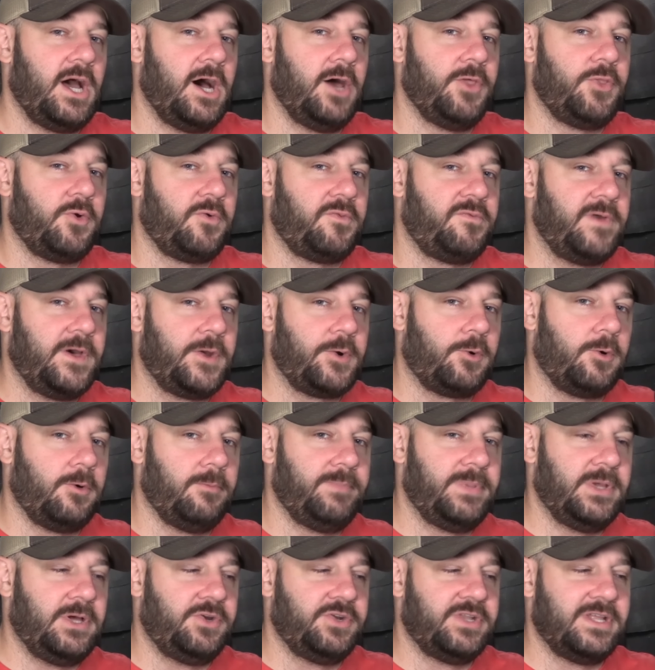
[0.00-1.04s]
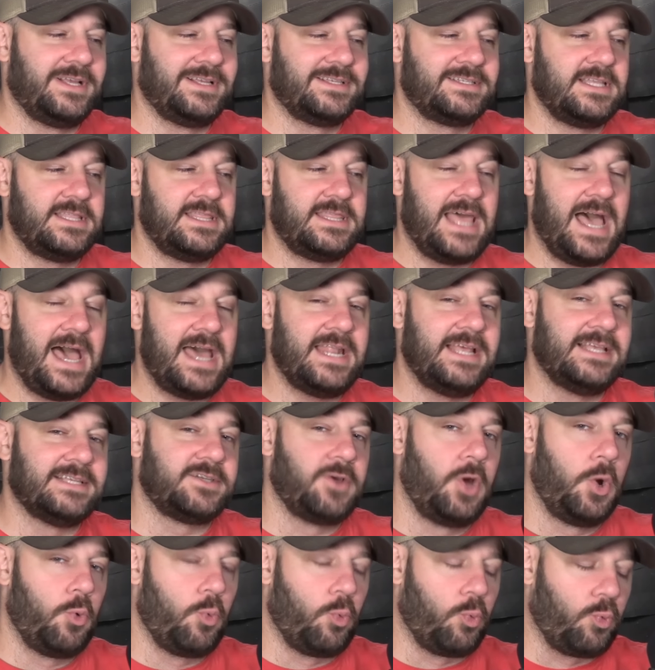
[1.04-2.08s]
other federal buildings. That
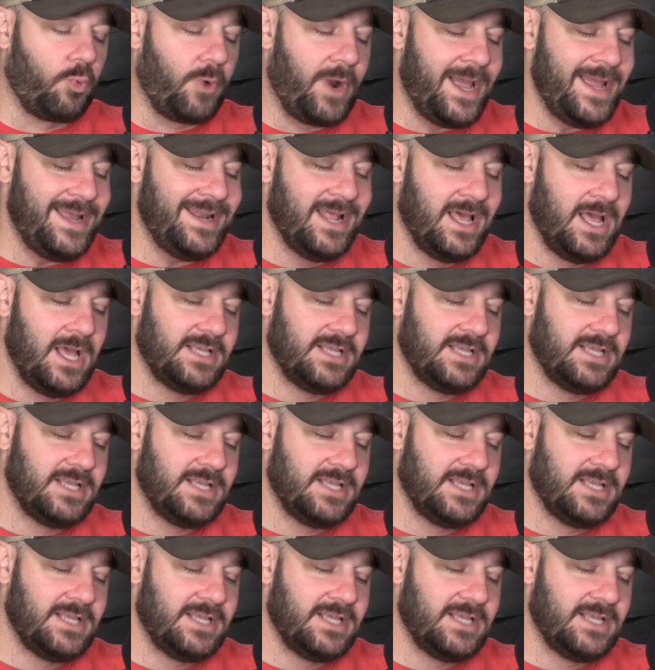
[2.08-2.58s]
is right